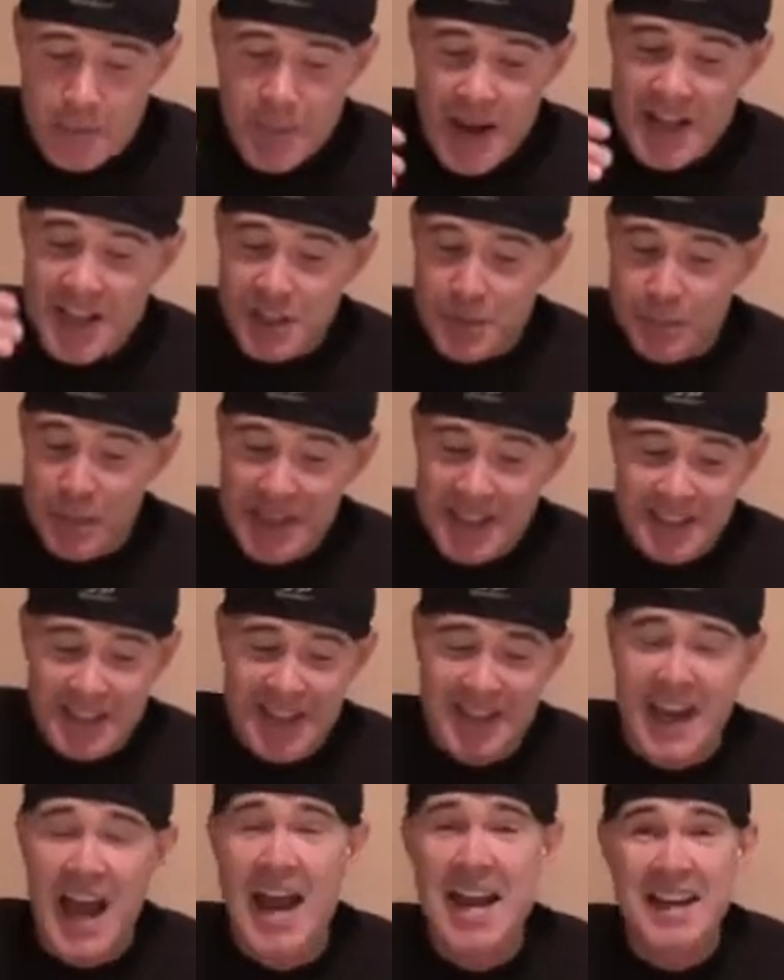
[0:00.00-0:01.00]
Mets beat
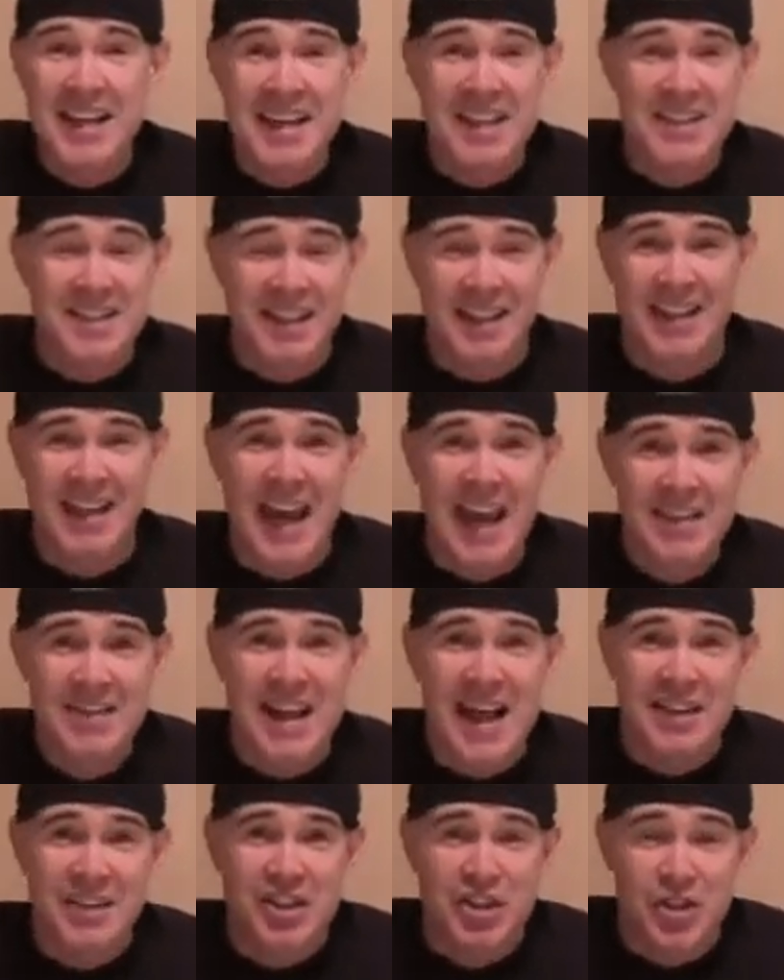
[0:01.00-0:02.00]
the Yankees again.
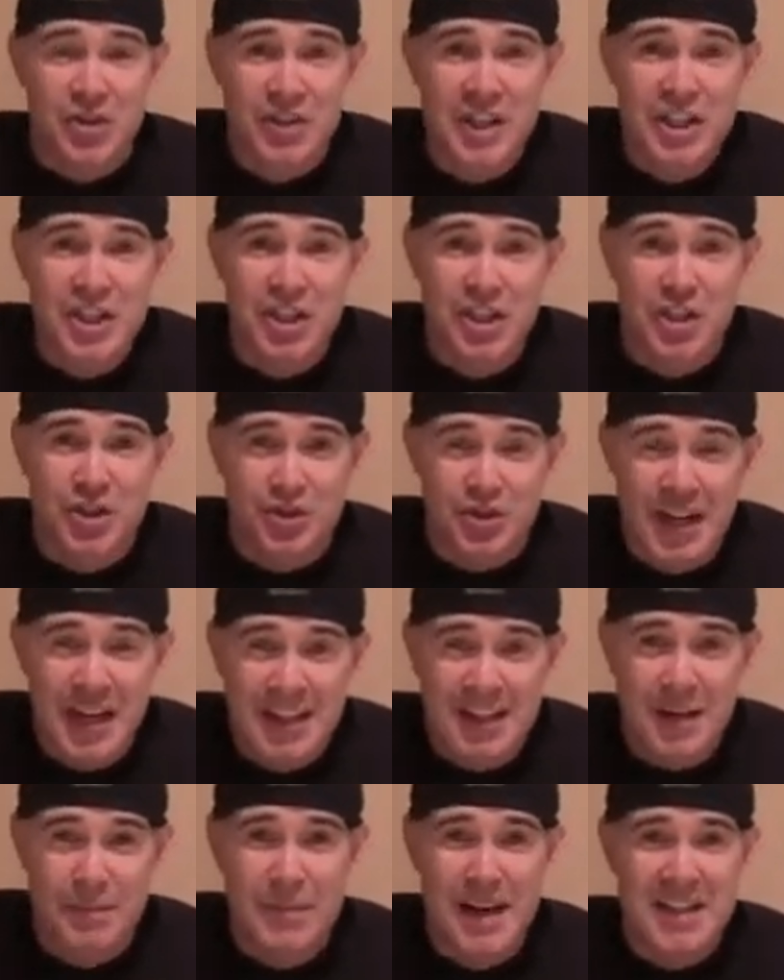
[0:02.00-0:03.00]
That's 3
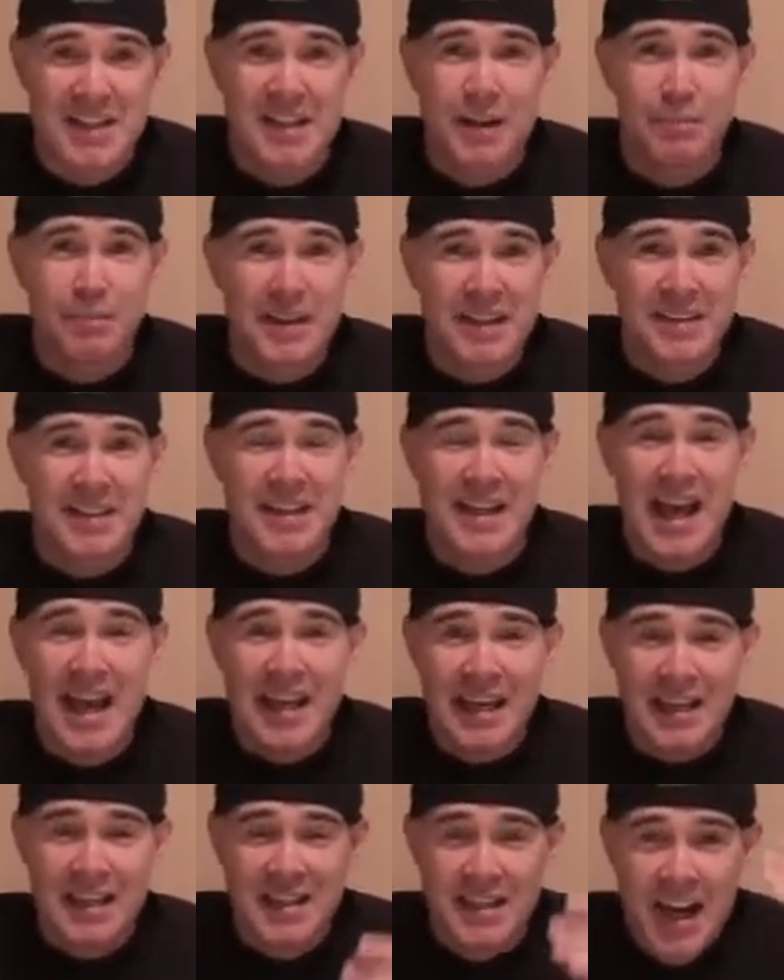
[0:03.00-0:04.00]
straight the Mets have beaten the
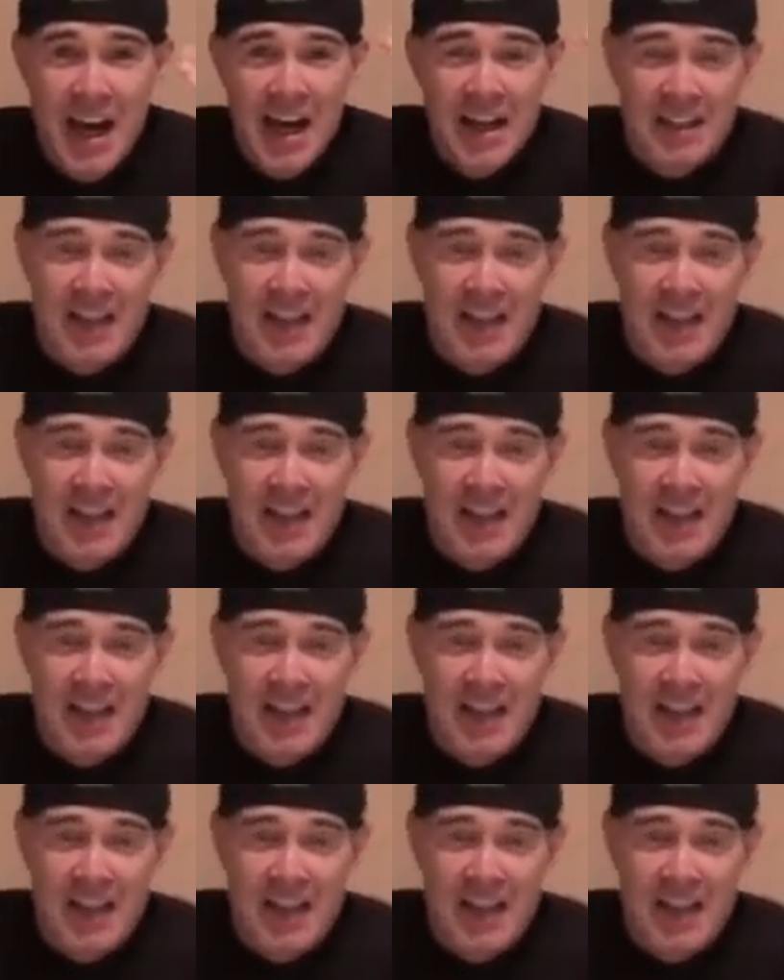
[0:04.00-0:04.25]
Yankees.